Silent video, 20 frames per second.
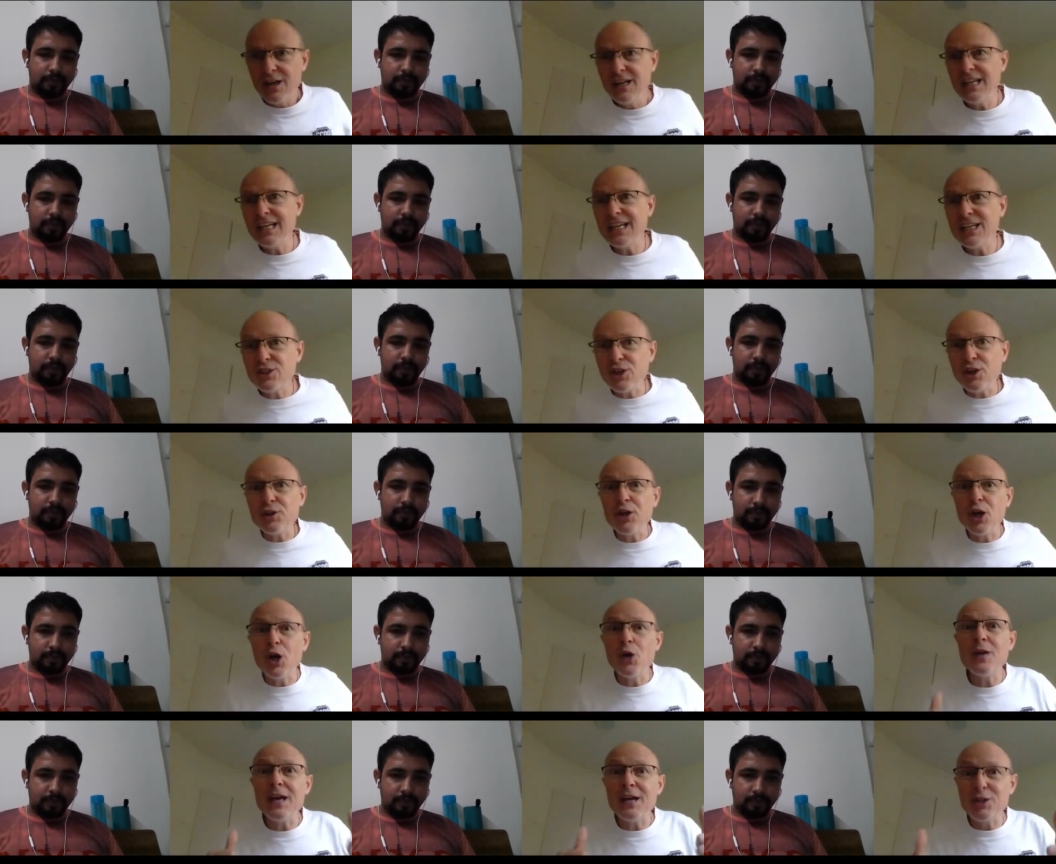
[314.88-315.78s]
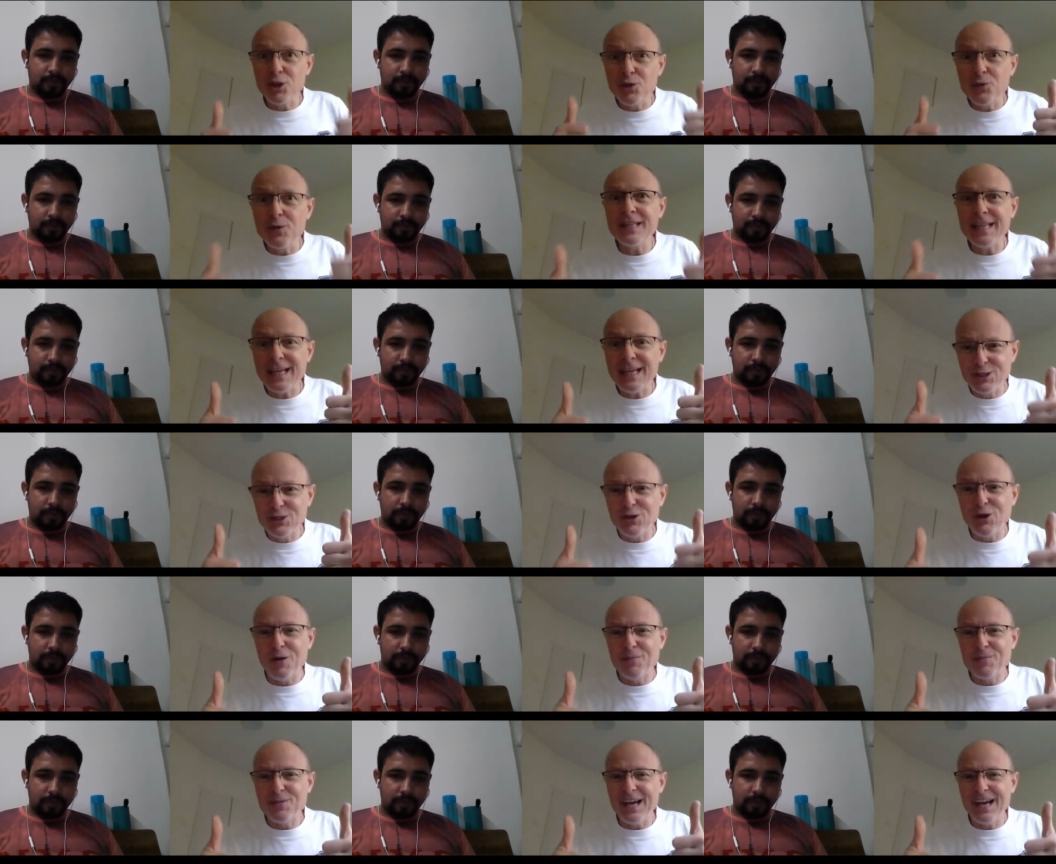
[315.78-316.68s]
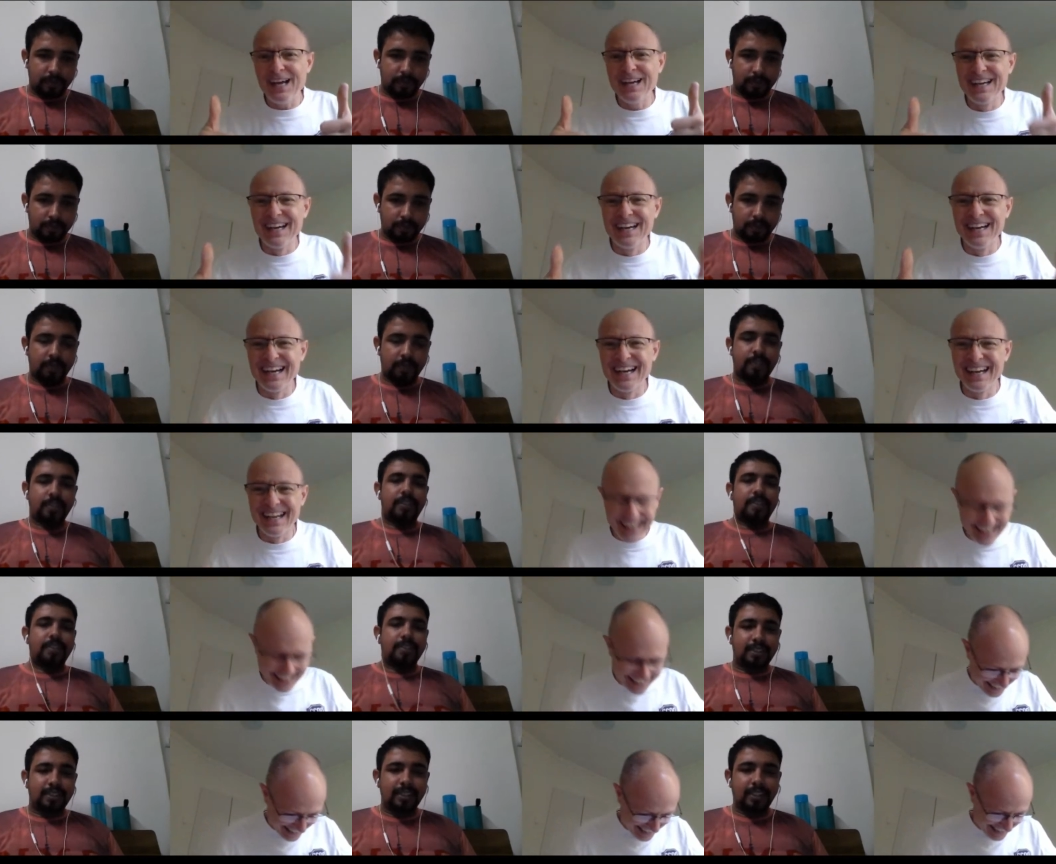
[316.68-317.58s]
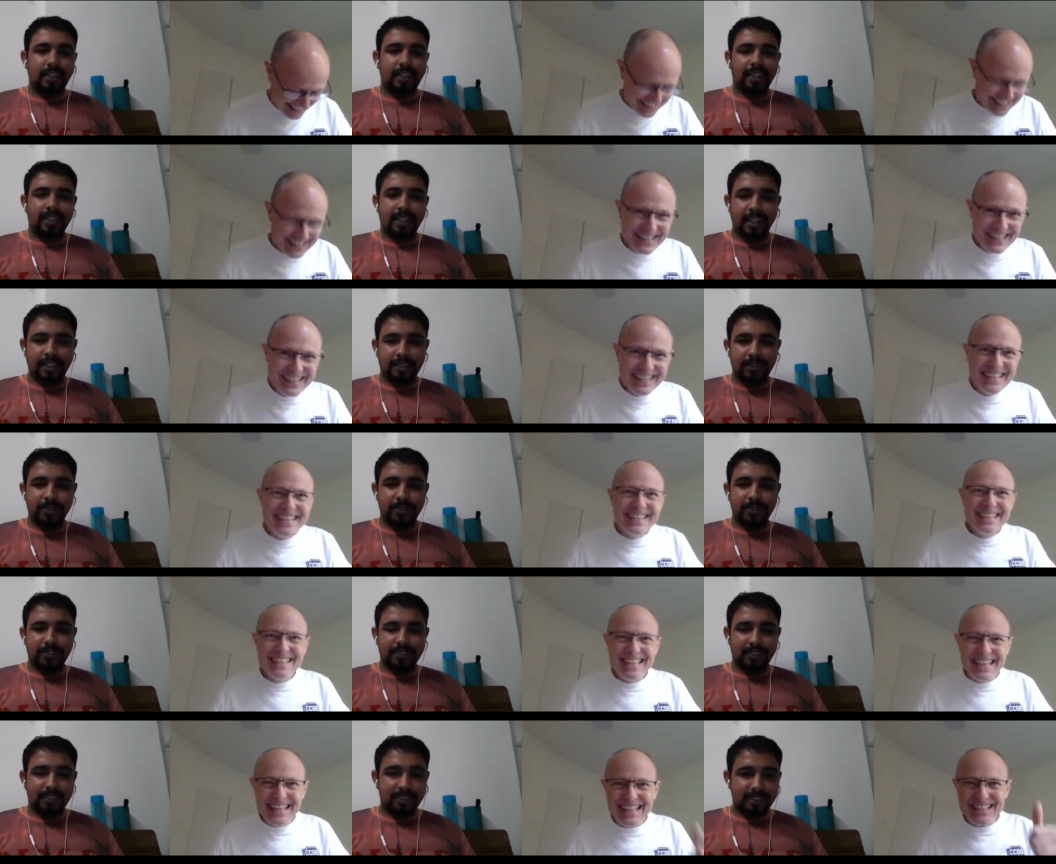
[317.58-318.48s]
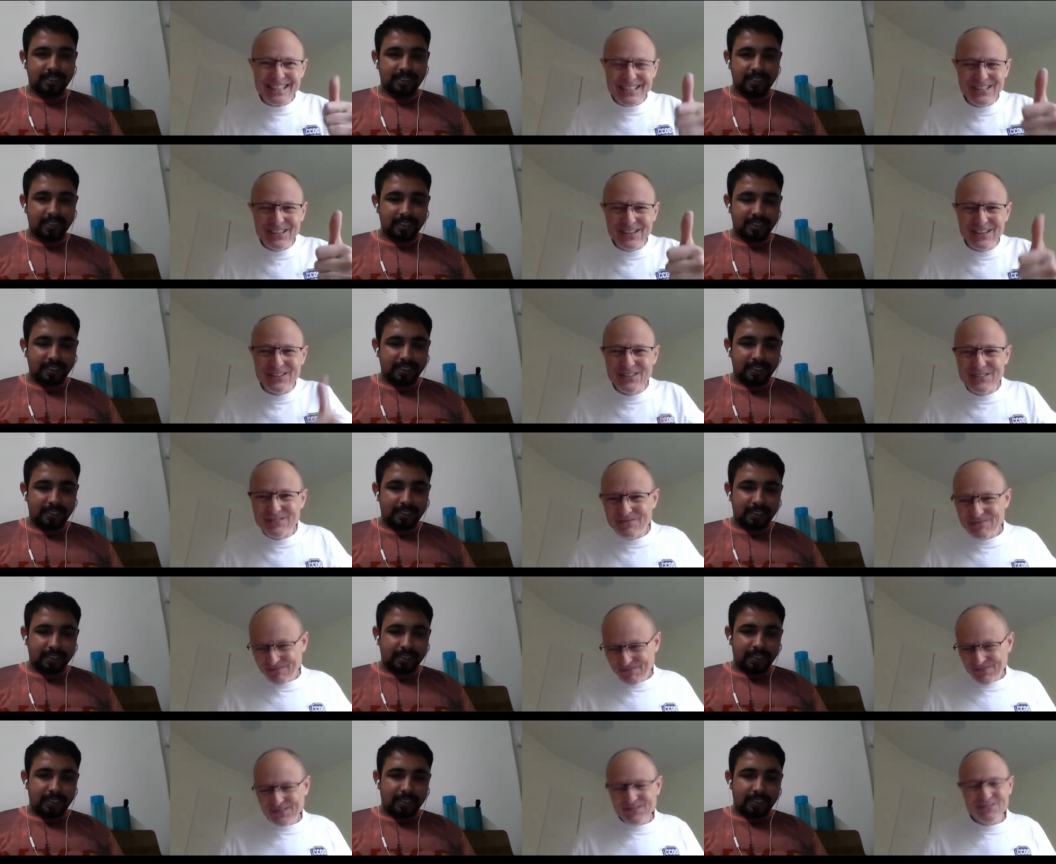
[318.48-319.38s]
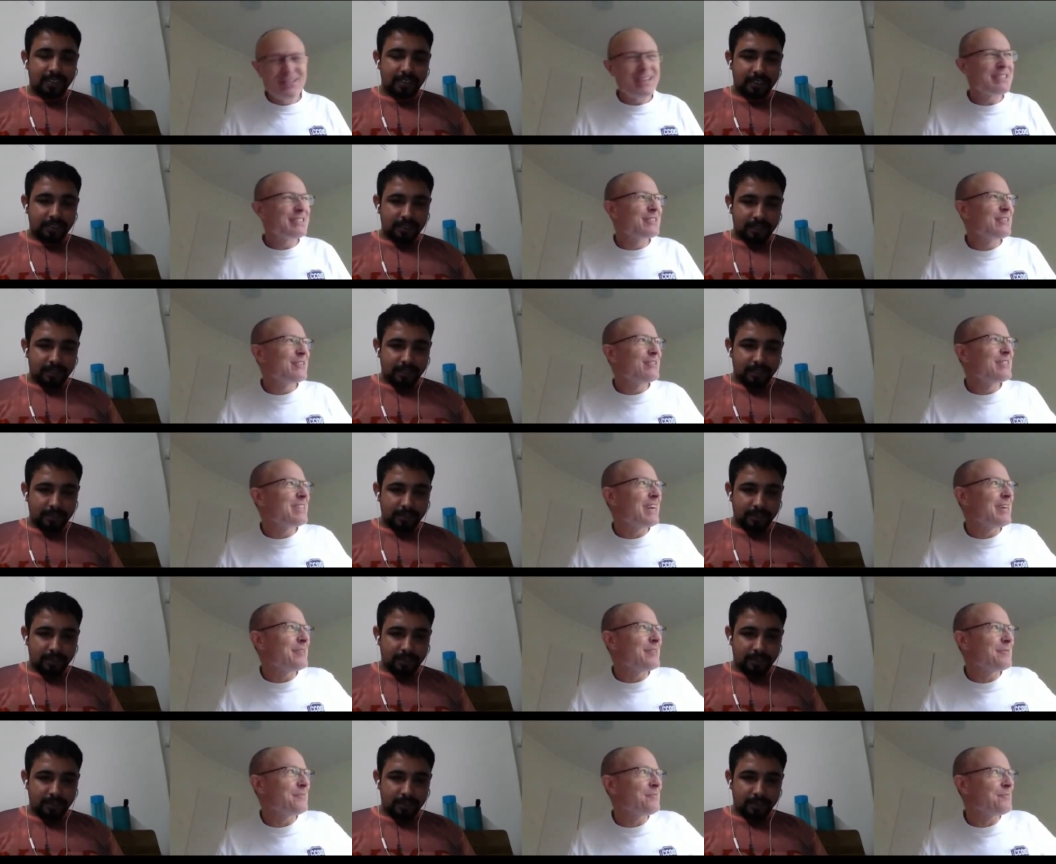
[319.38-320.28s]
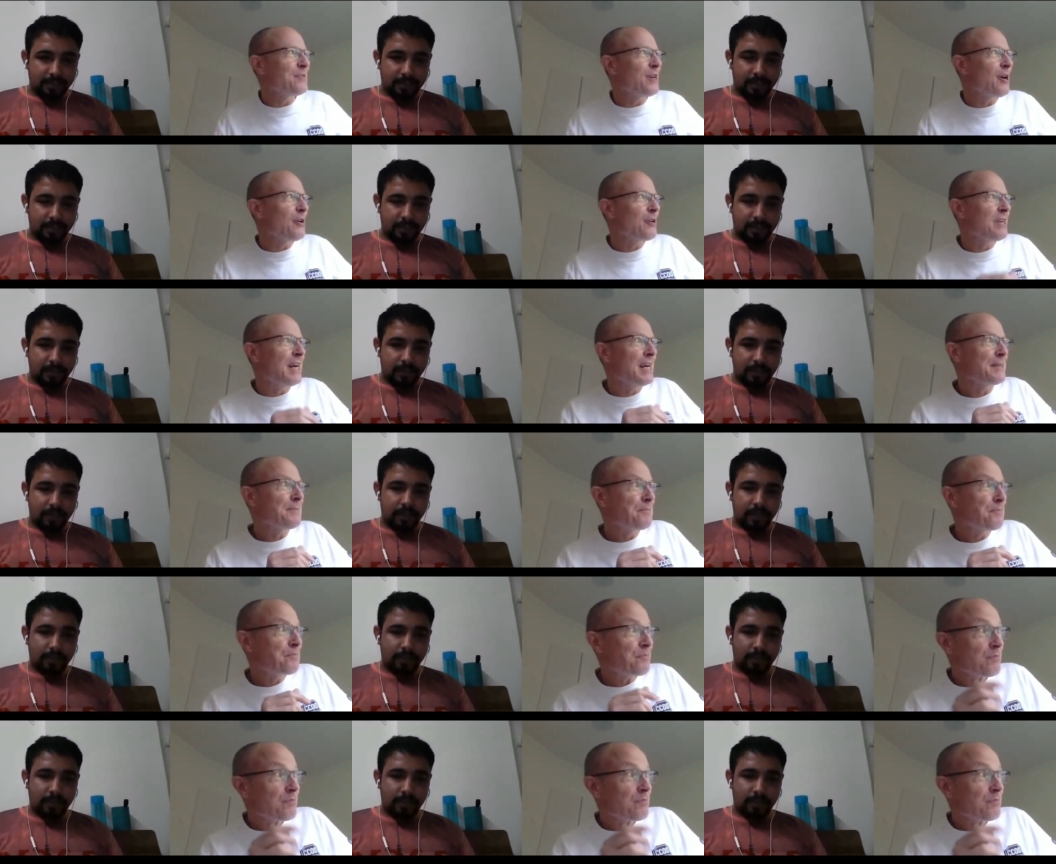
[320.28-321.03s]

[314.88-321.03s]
Speaker 1: least I know they're doing their job. Yeah. yeah, thank you. yeah. That's good. That's good. Yeah. Okay.